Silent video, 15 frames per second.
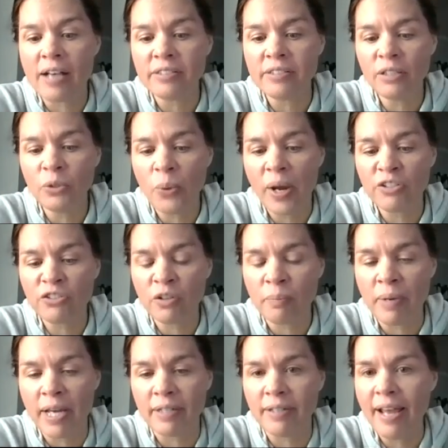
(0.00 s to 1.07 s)

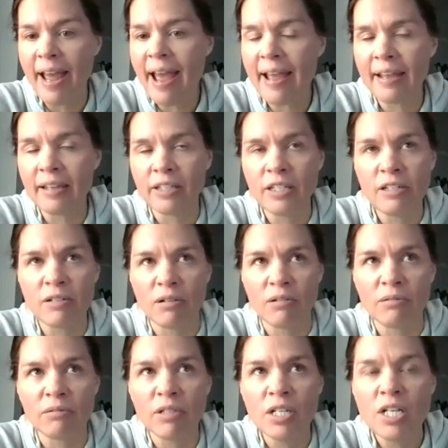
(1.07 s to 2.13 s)
situation, but hey,
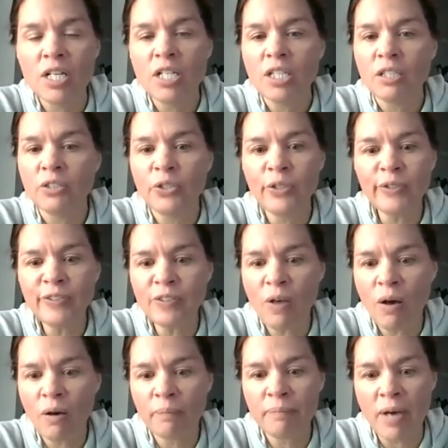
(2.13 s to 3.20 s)
do
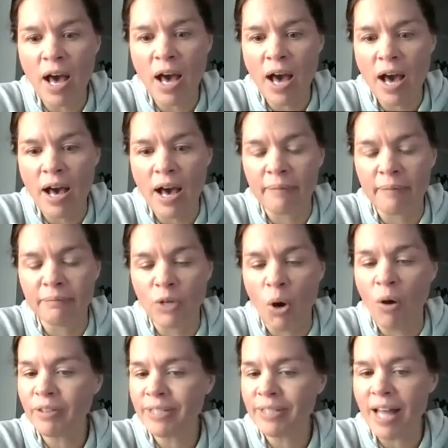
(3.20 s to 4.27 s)
some
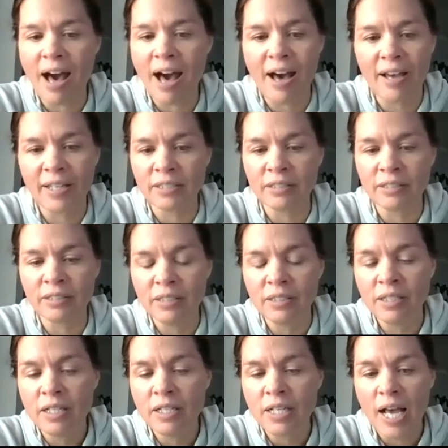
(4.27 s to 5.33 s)
online.
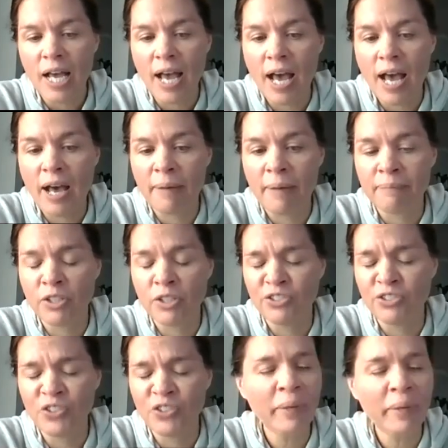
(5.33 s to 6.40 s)

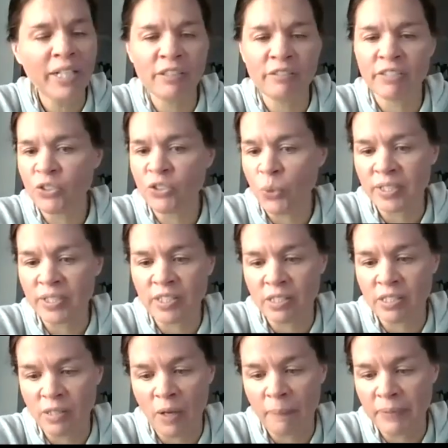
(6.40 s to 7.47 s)
There's so many
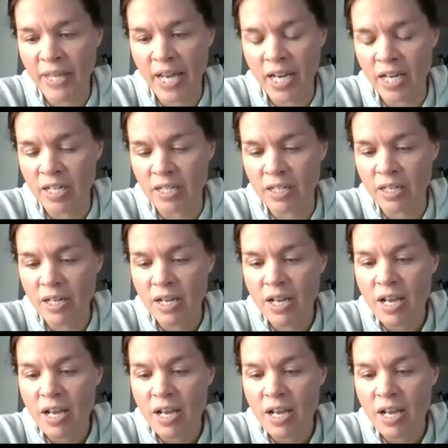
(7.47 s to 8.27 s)
resources up there